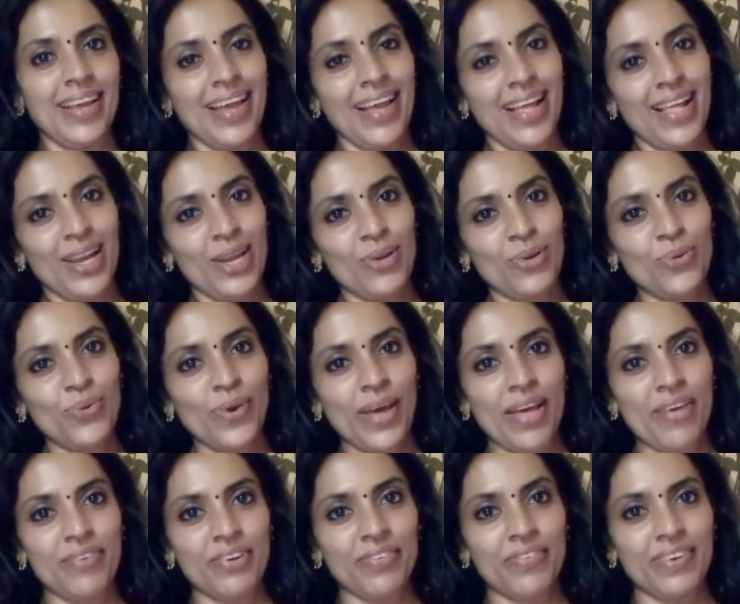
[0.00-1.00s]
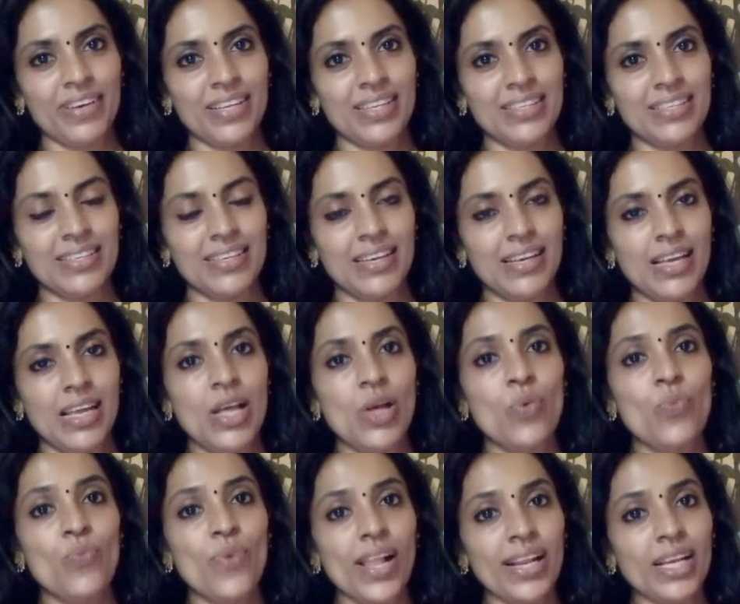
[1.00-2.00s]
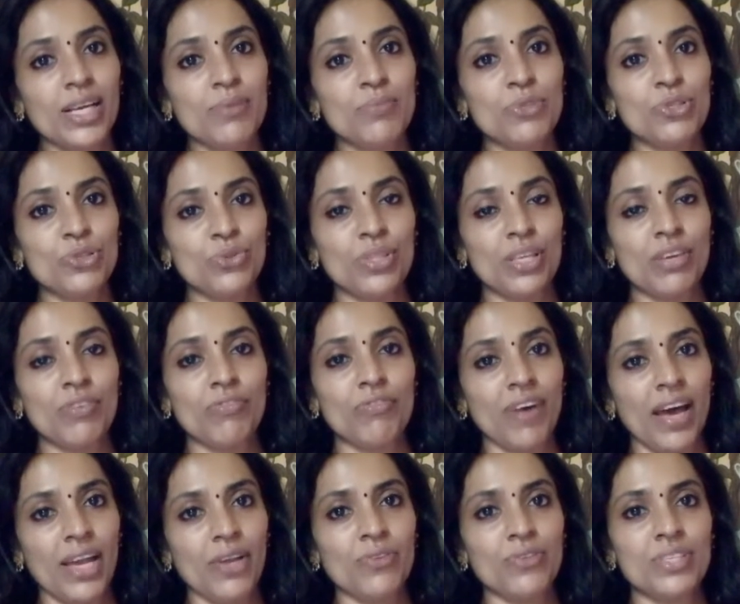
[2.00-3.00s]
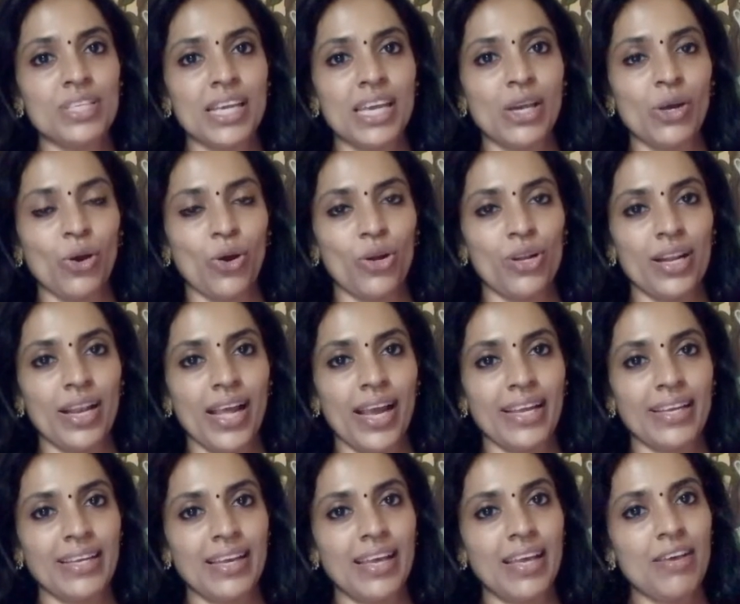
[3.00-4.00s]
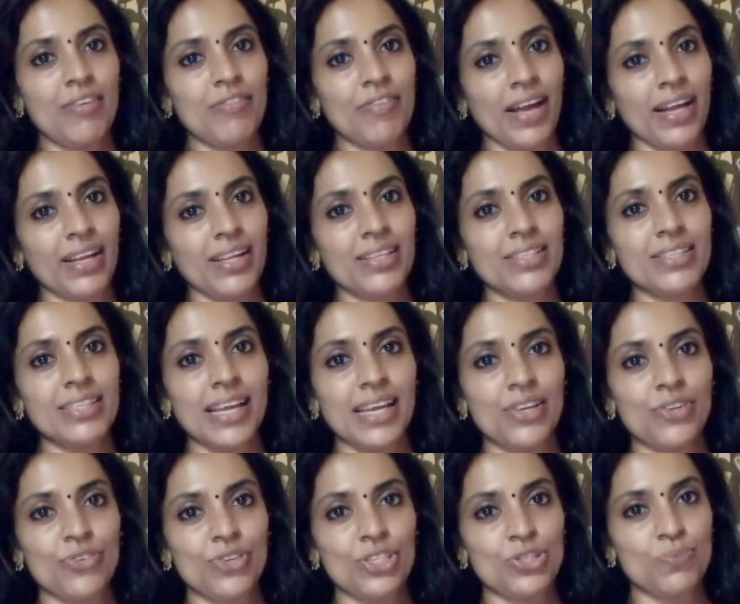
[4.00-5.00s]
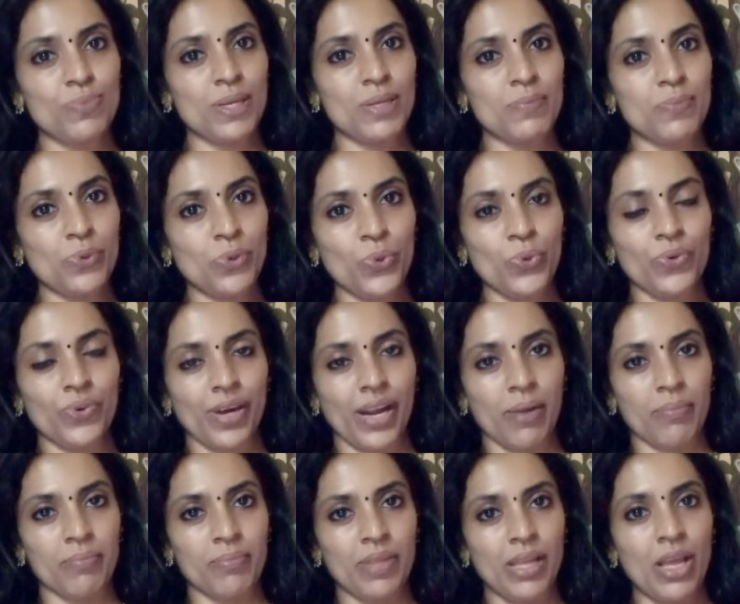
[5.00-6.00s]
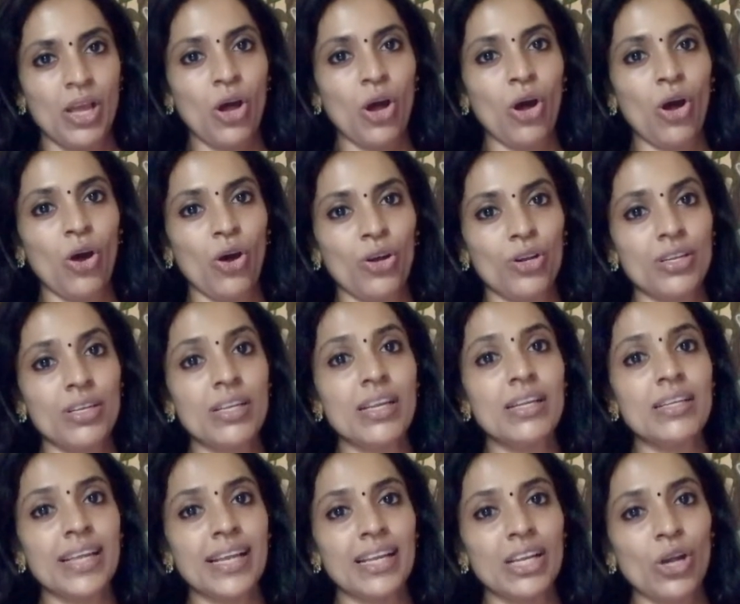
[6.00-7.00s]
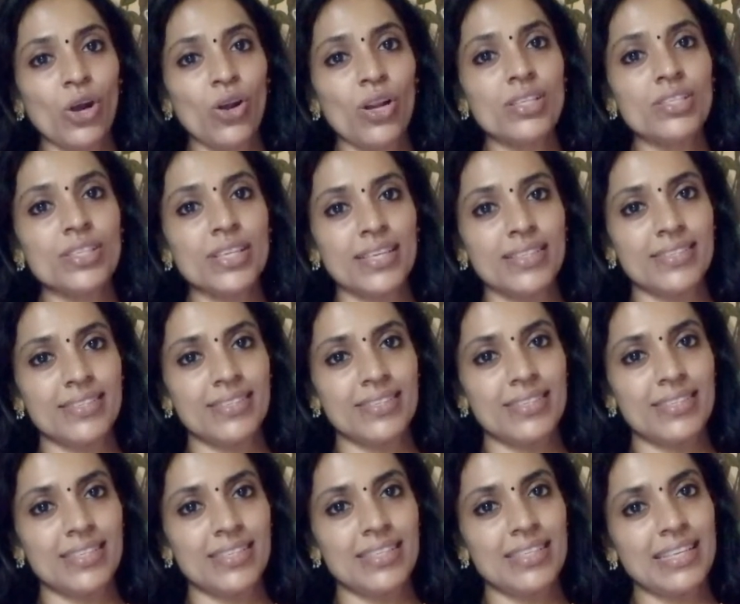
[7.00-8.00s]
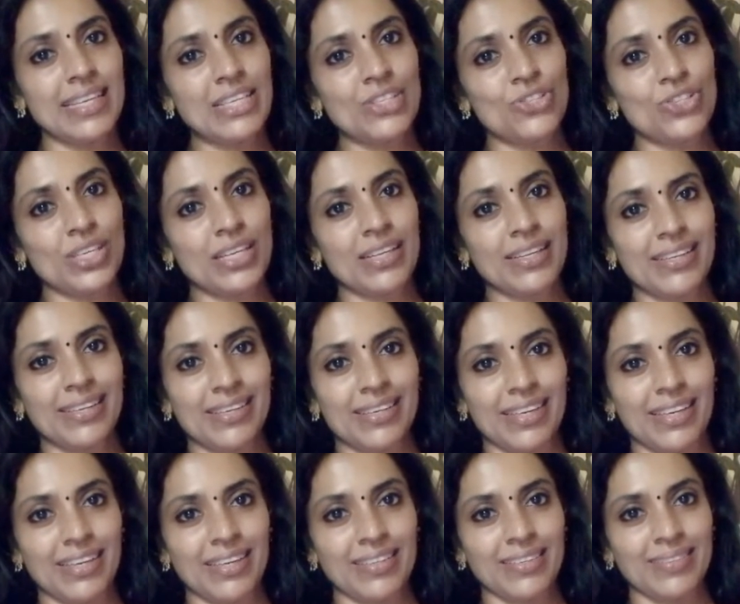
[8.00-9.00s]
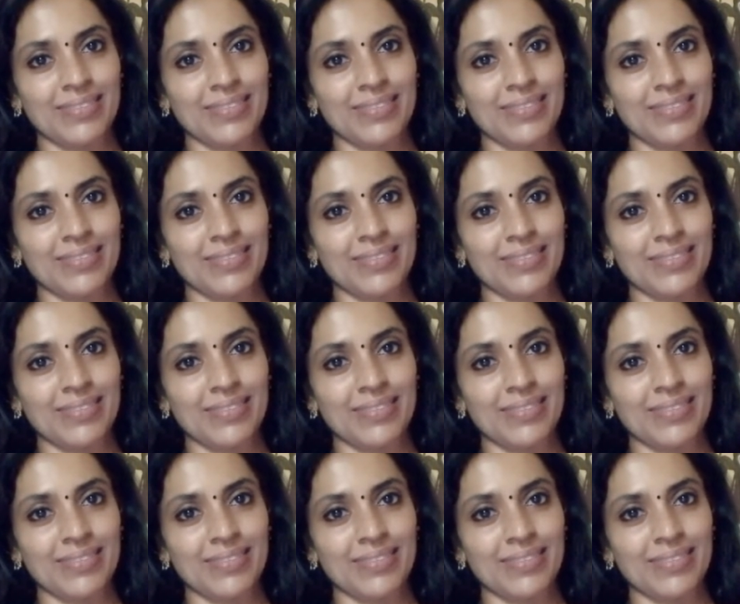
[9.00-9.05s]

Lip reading: Hello everyone. Welcome to the 5-day online faculty enrichment program on technology assisted teaching learning.